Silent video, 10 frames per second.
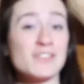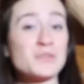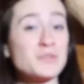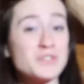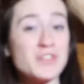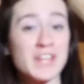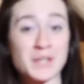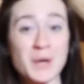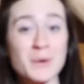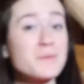And little do they
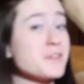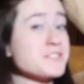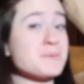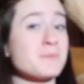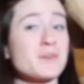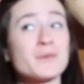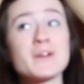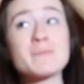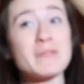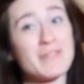know, there's some
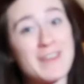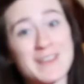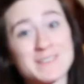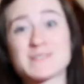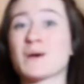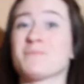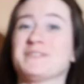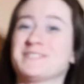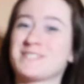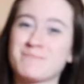creepy things up
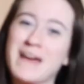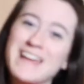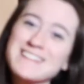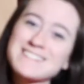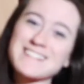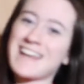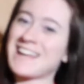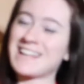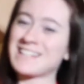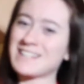in space
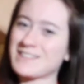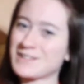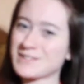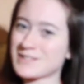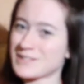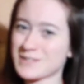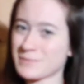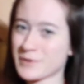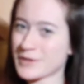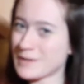and there's
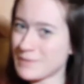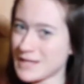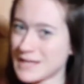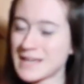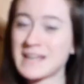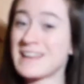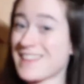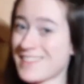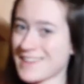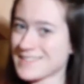some creepy
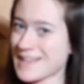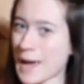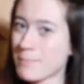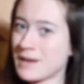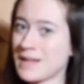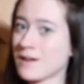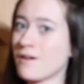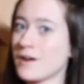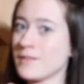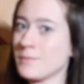things happening
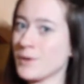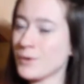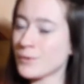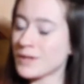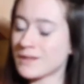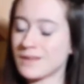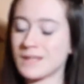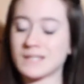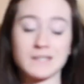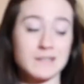on the moon
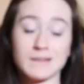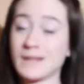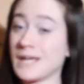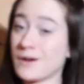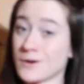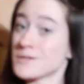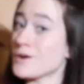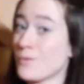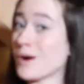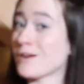that they
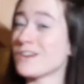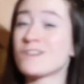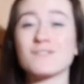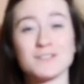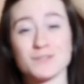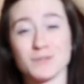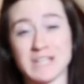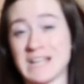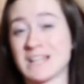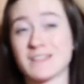aren't aware of until
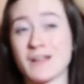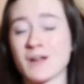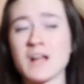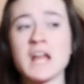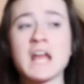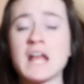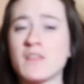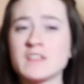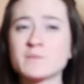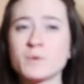they get there.
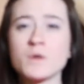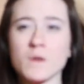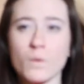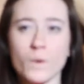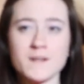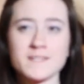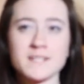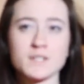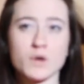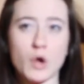This book
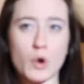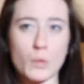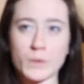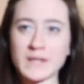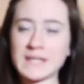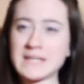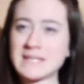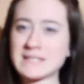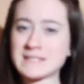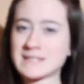wasn't
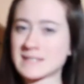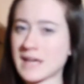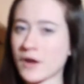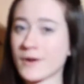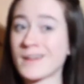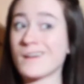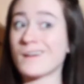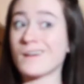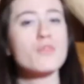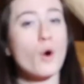really scary.
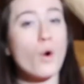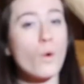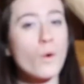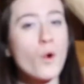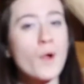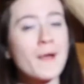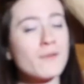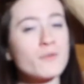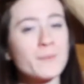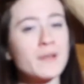The horror
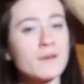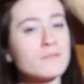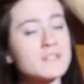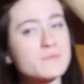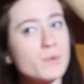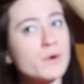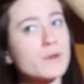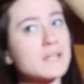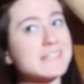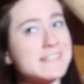element of this
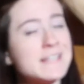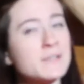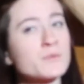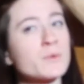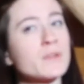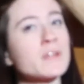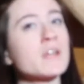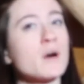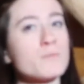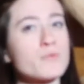book didn't really
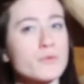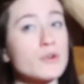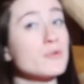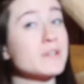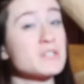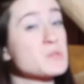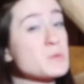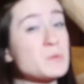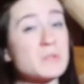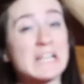come through
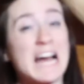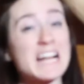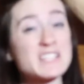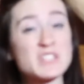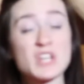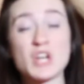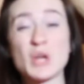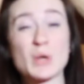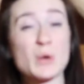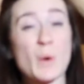until the last
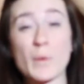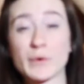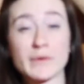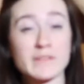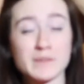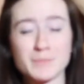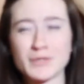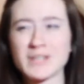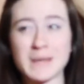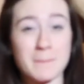quarter of the
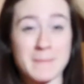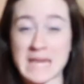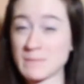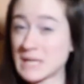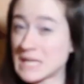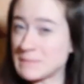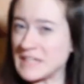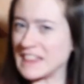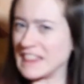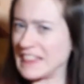book, maybe
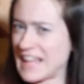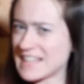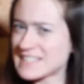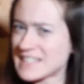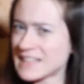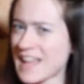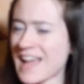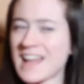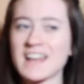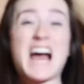even less than
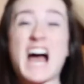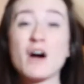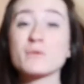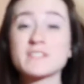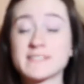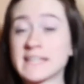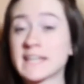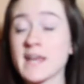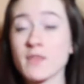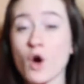that. I was
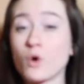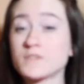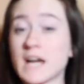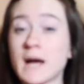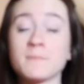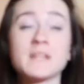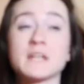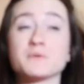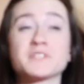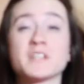thinking the whole time that
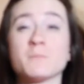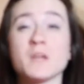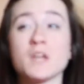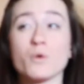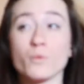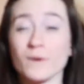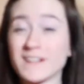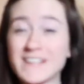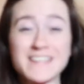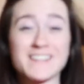it was going to be
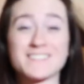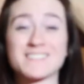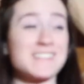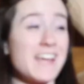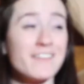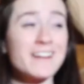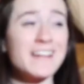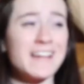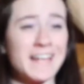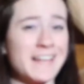really
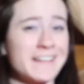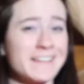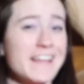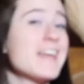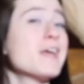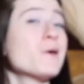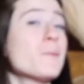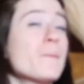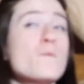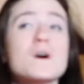scary and
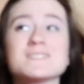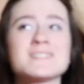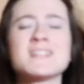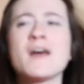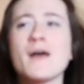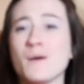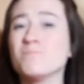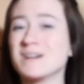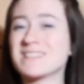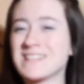it wasn't.
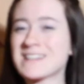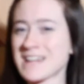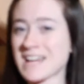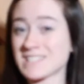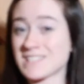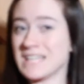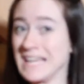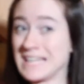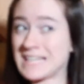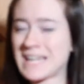But then I got to the
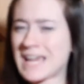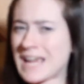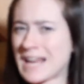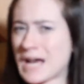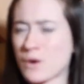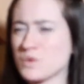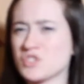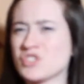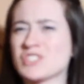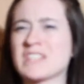ending and I
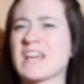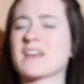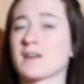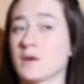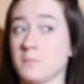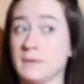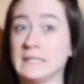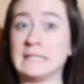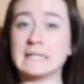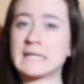was just like
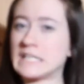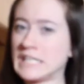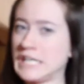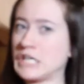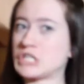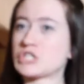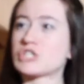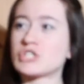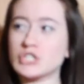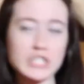completely
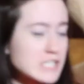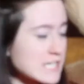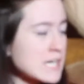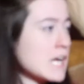shook.